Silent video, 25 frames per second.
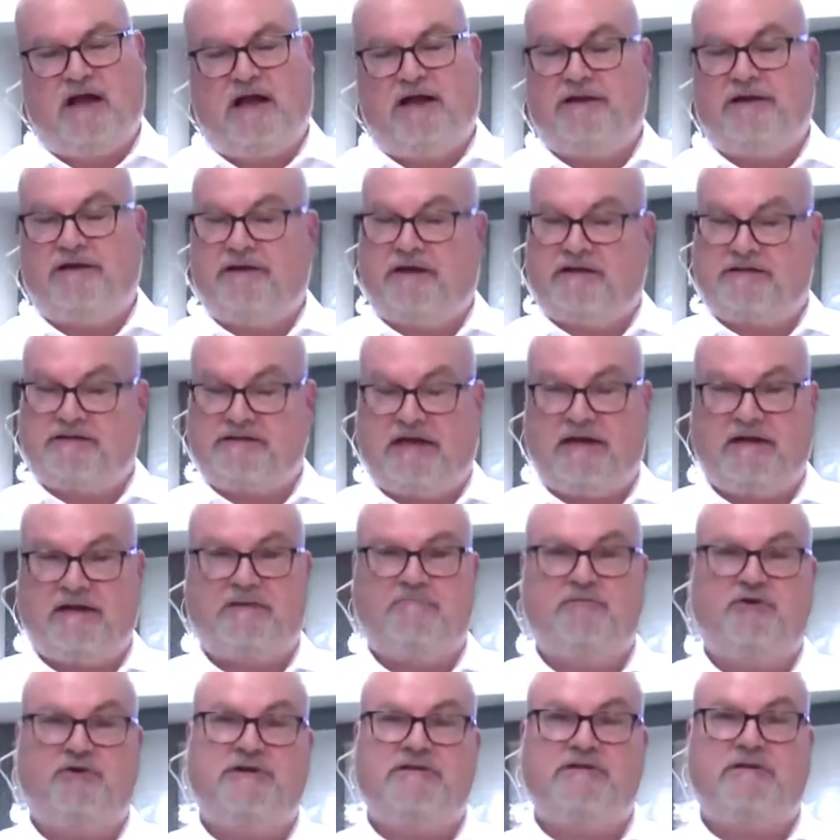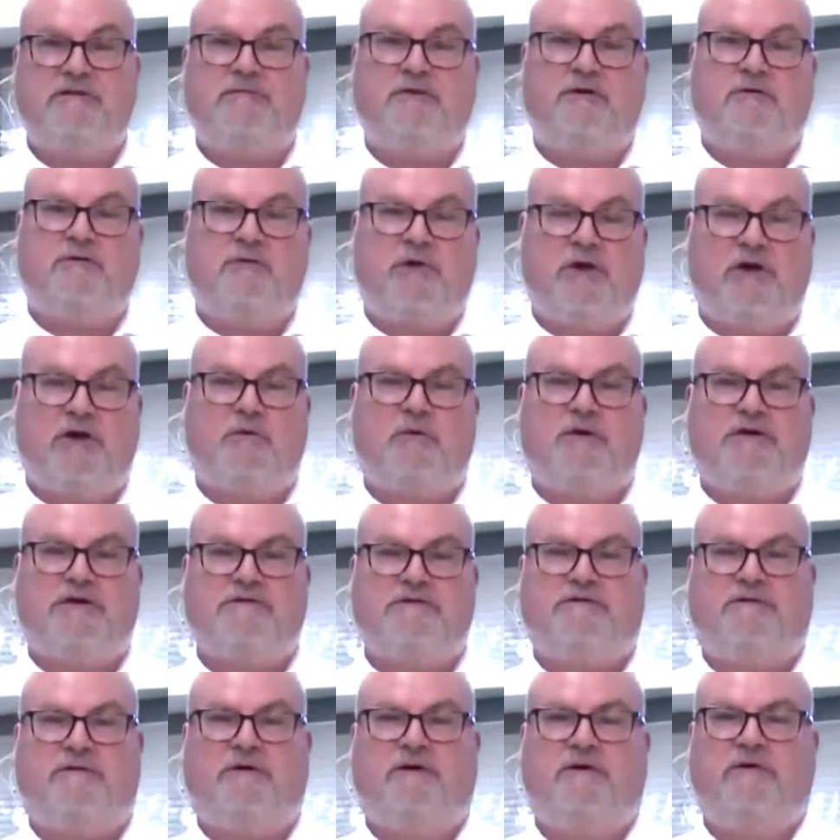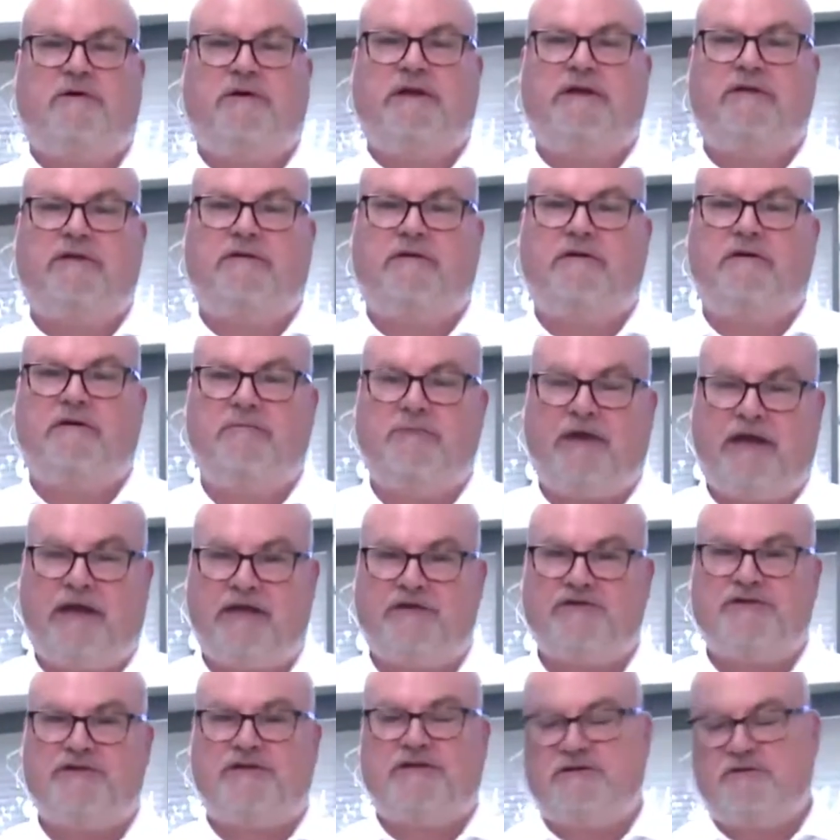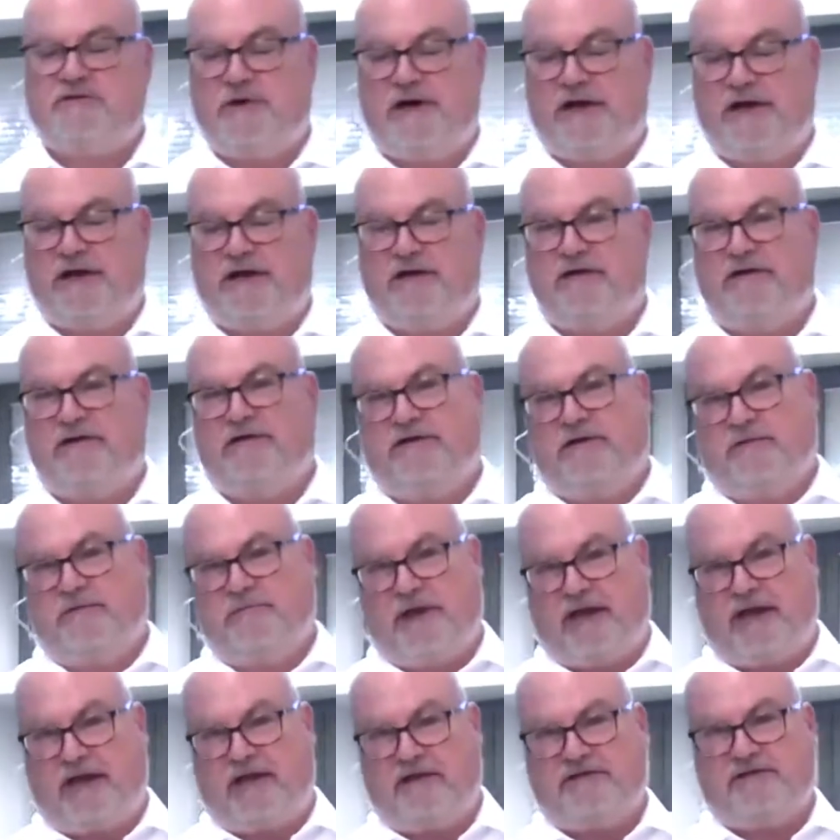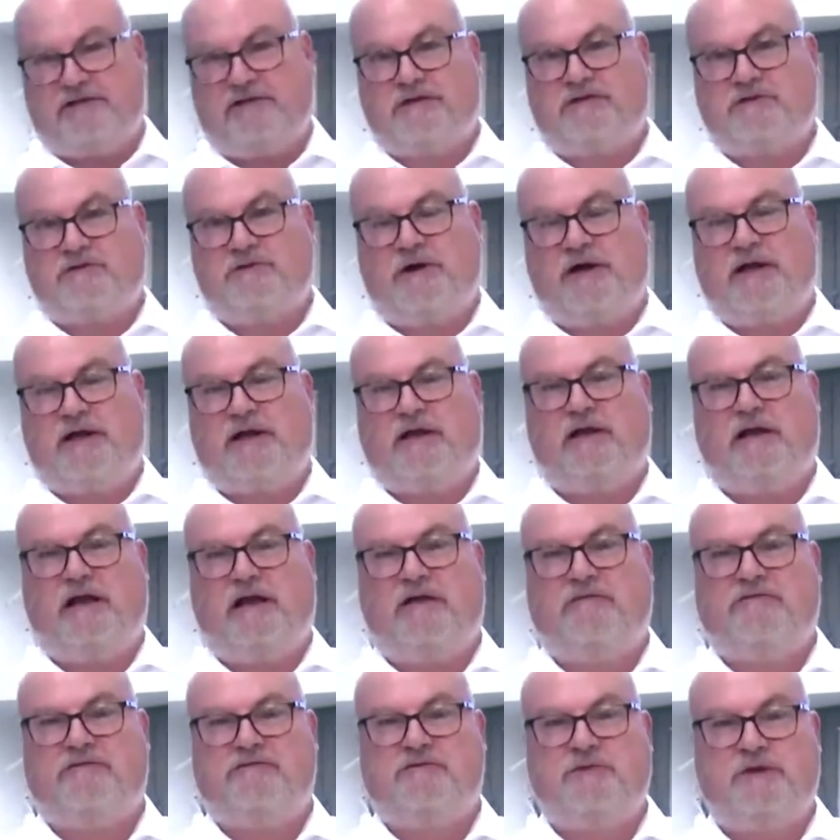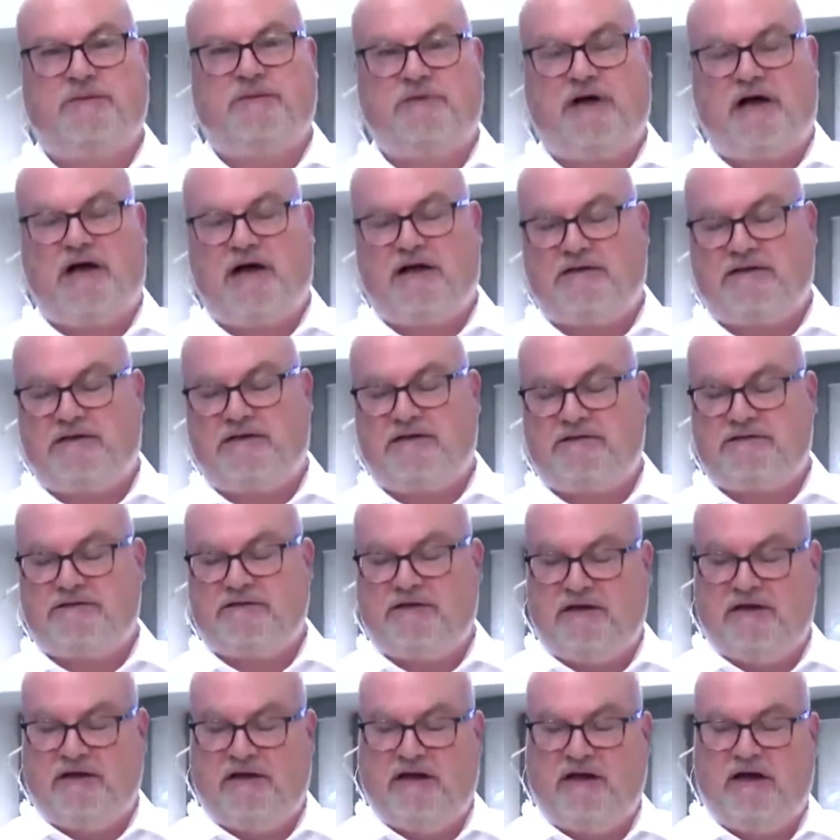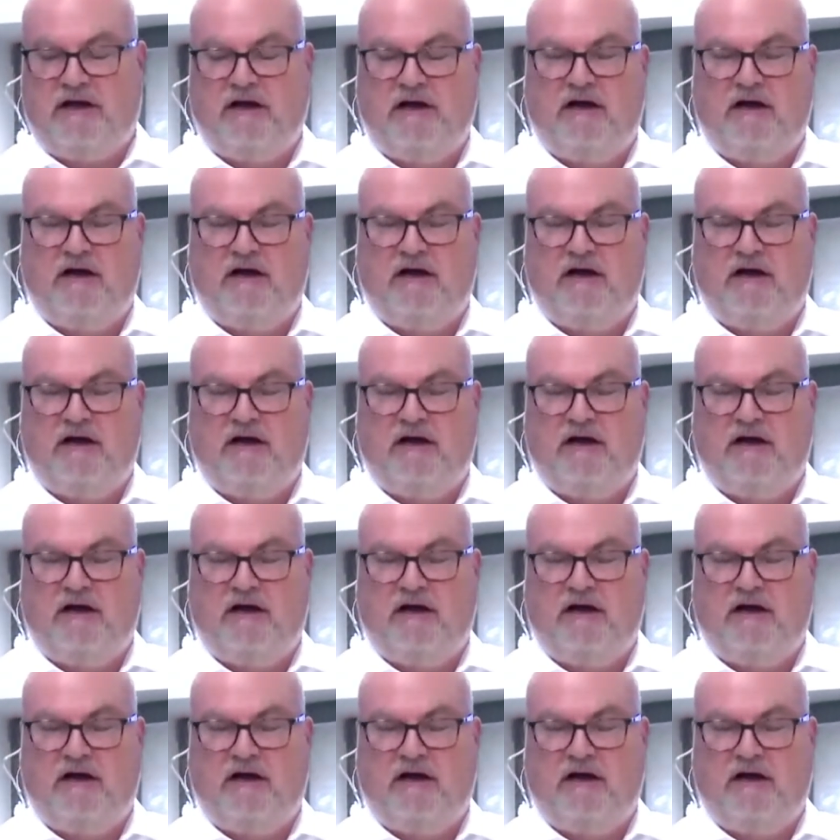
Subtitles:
And as said, in principle, we're always following the packaging triangle. The packaging triangle has three parties.